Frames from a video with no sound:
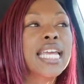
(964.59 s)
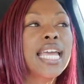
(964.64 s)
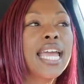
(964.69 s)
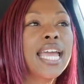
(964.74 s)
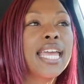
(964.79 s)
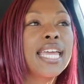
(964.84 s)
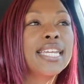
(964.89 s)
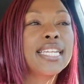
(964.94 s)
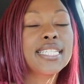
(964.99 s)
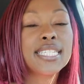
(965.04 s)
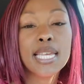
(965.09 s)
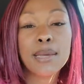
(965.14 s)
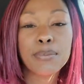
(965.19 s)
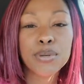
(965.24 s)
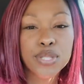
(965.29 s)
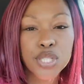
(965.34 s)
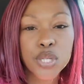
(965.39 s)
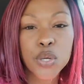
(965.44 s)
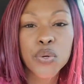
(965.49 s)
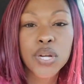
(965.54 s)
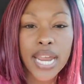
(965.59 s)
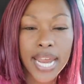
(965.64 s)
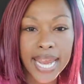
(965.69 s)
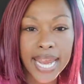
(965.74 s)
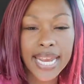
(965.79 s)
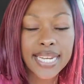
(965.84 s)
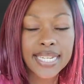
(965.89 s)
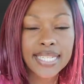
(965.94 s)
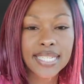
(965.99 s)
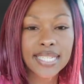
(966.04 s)
and it's episode
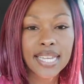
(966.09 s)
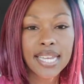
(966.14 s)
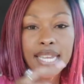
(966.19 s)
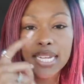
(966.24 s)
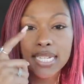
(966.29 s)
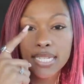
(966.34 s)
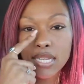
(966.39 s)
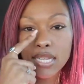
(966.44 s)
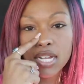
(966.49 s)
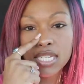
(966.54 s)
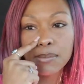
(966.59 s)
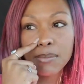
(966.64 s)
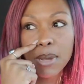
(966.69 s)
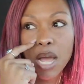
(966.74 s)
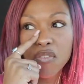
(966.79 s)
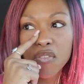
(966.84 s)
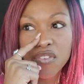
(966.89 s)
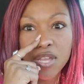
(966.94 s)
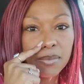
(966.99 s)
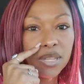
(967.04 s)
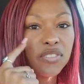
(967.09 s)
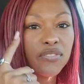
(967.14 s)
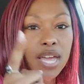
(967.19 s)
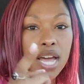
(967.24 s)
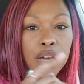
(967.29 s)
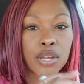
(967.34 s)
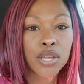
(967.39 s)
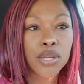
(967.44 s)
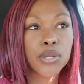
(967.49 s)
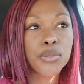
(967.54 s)
8, and it talks about family
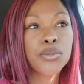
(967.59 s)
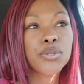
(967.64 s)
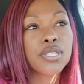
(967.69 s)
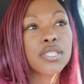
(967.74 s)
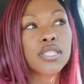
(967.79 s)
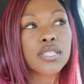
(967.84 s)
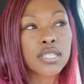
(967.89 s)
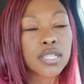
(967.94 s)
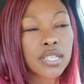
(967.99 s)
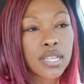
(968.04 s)
values,